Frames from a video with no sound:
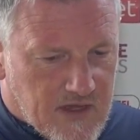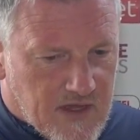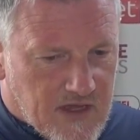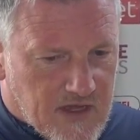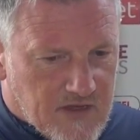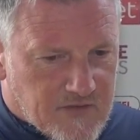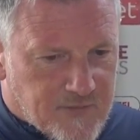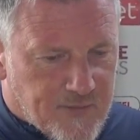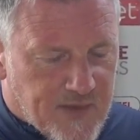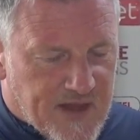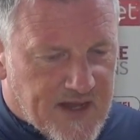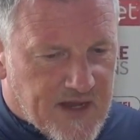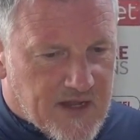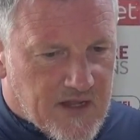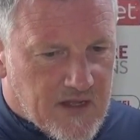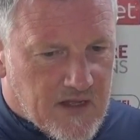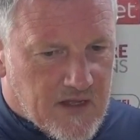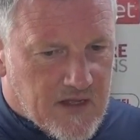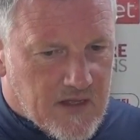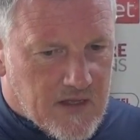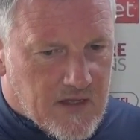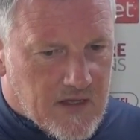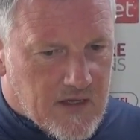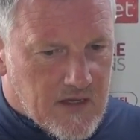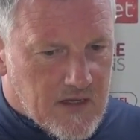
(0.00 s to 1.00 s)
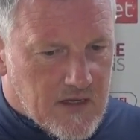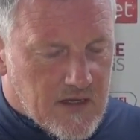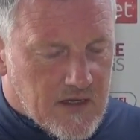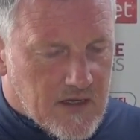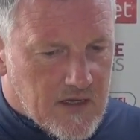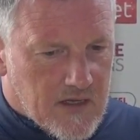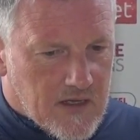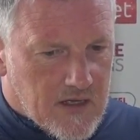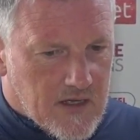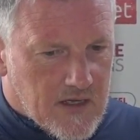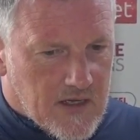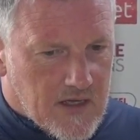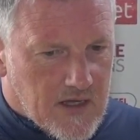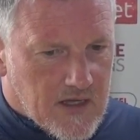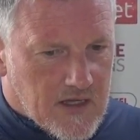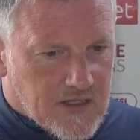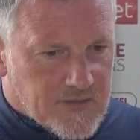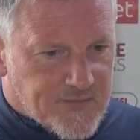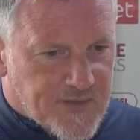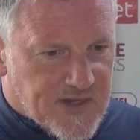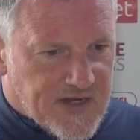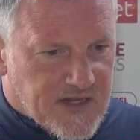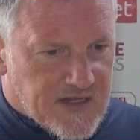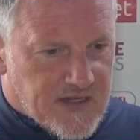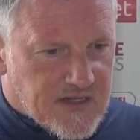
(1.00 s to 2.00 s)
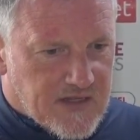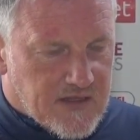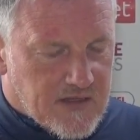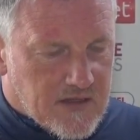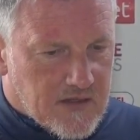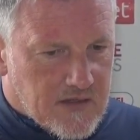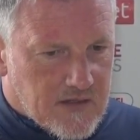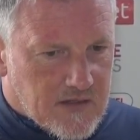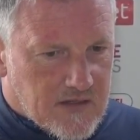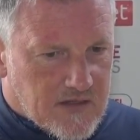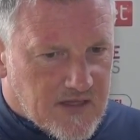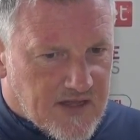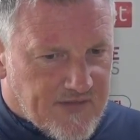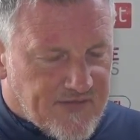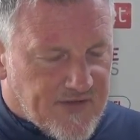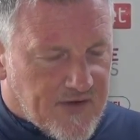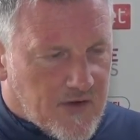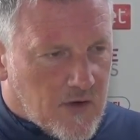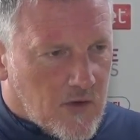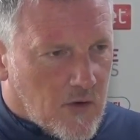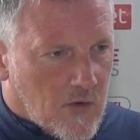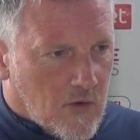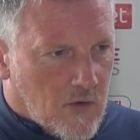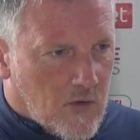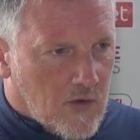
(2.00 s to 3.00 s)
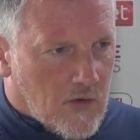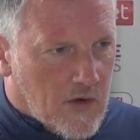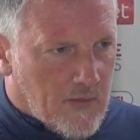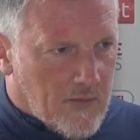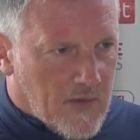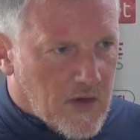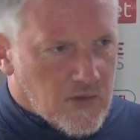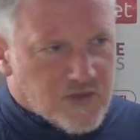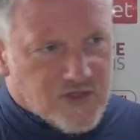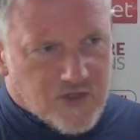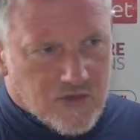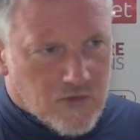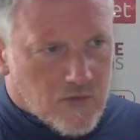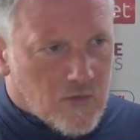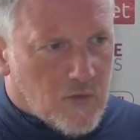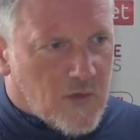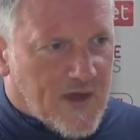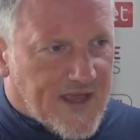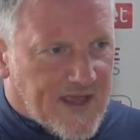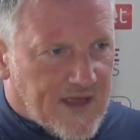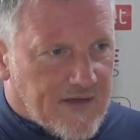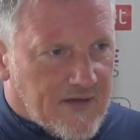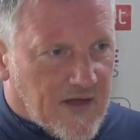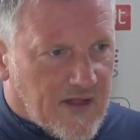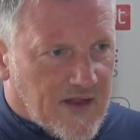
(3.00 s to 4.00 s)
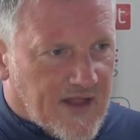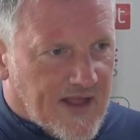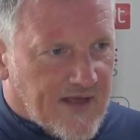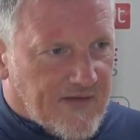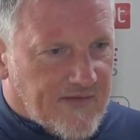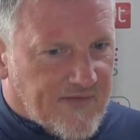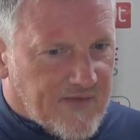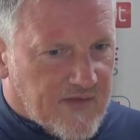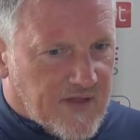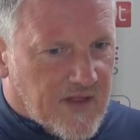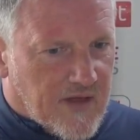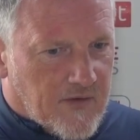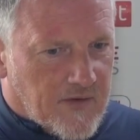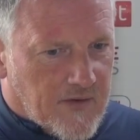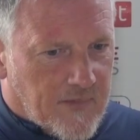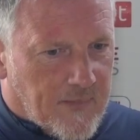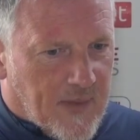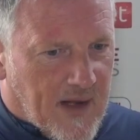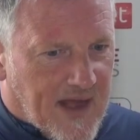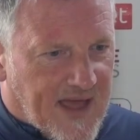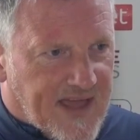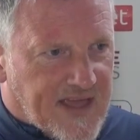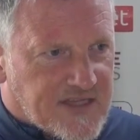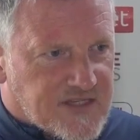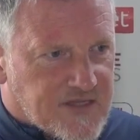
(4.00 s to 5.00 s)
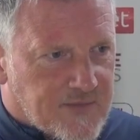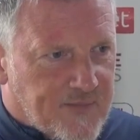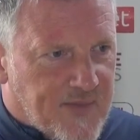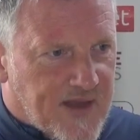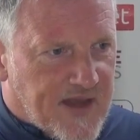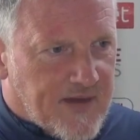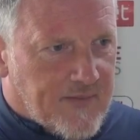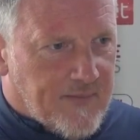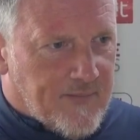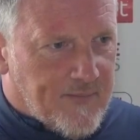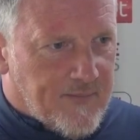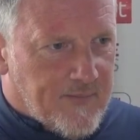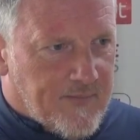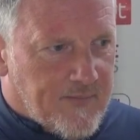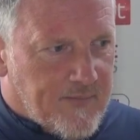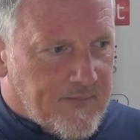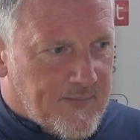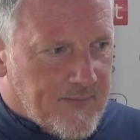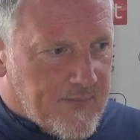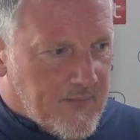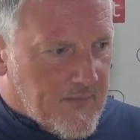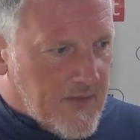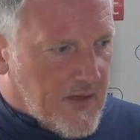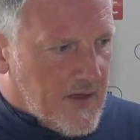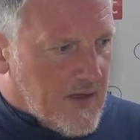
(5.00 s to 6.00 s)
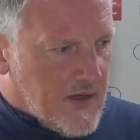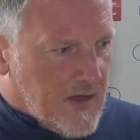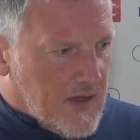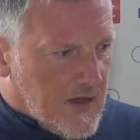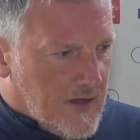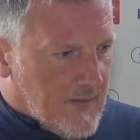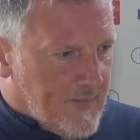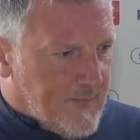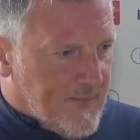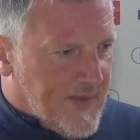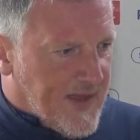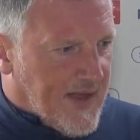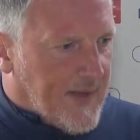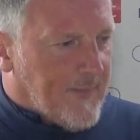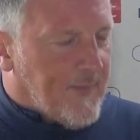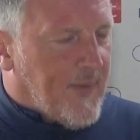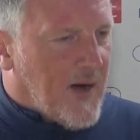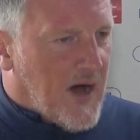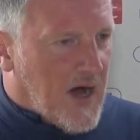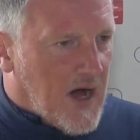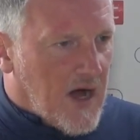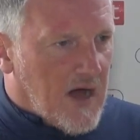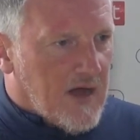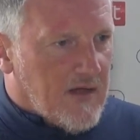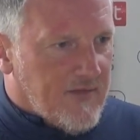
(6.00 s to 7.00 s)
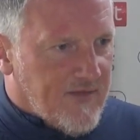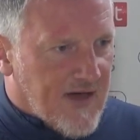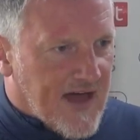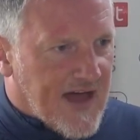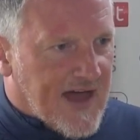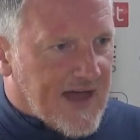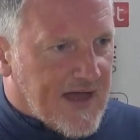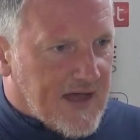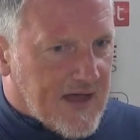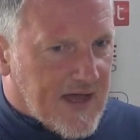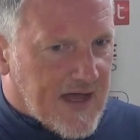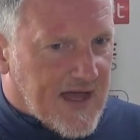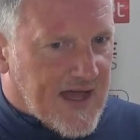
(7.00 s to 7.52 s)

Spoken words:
It's been a difficult emotional week. I think and the players have been a big part of that.